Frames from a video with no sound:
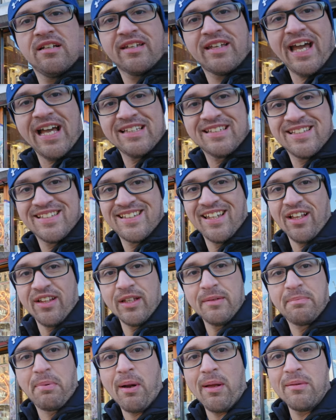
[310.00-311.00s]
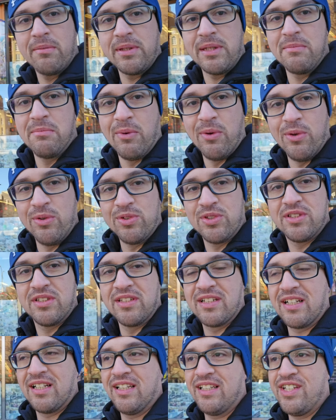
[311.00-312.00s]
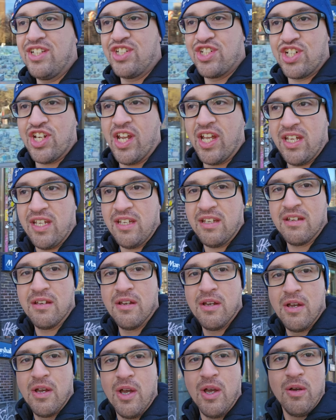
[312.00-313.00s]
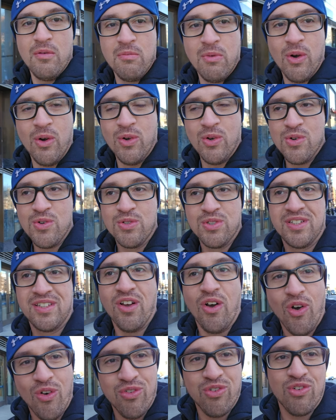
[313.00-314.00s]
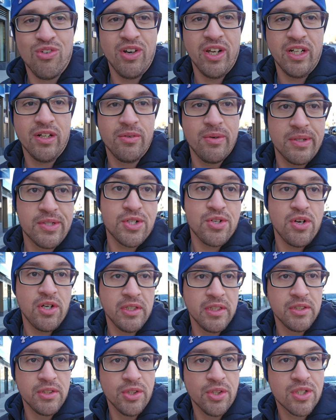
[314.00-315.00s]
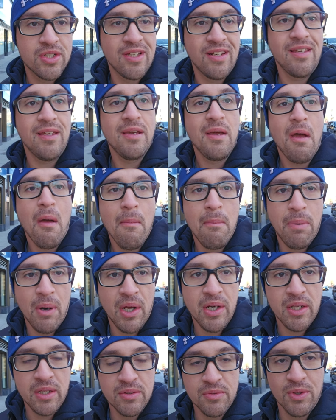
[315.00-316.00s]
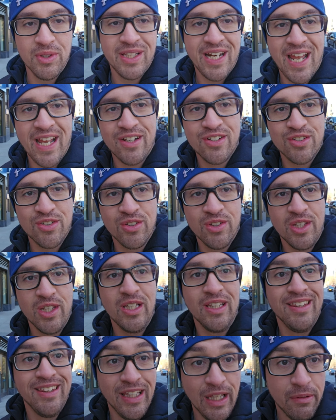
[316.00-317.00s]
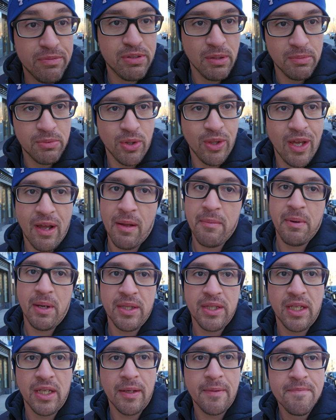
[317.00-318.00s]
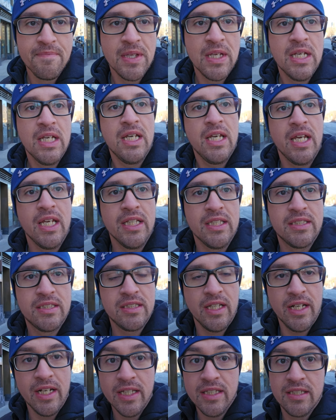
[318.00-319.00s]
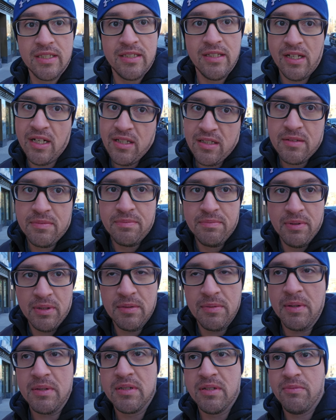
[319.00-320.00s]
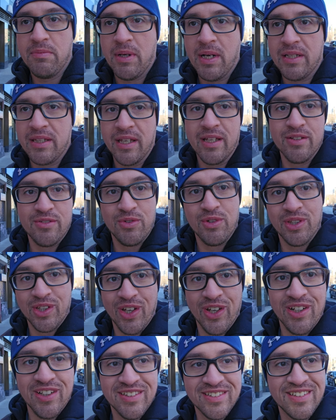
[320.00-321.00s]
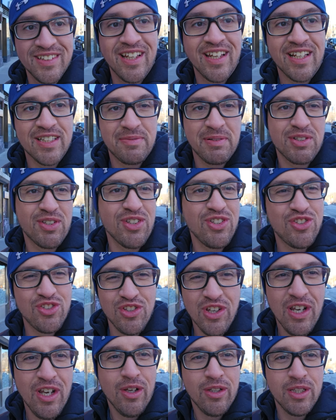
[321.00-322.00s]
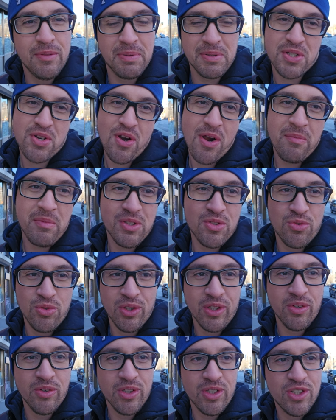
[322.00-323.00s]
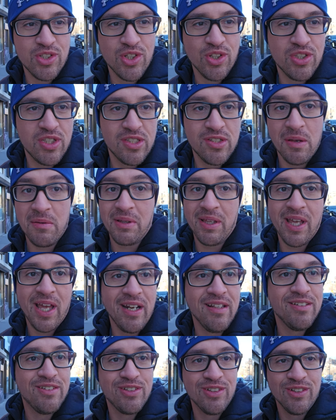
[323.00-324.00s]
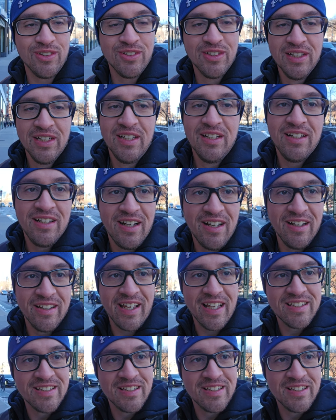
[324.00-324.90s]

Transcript: Katz's Deli, probably the most cliche, most overrated restaurant in New York City, but it's one that actually lives up to the hype, I think. It's, it is it is expensive, but I think it's really good. Like, especially the pastrami is really, really juicy, so I'm gonna head into uh, and get